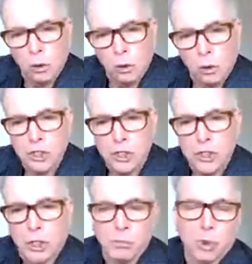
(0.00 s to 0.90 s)
where we
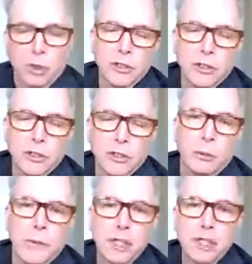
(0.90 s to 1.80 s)
share important
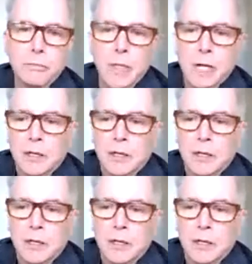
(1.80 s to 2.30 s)
information,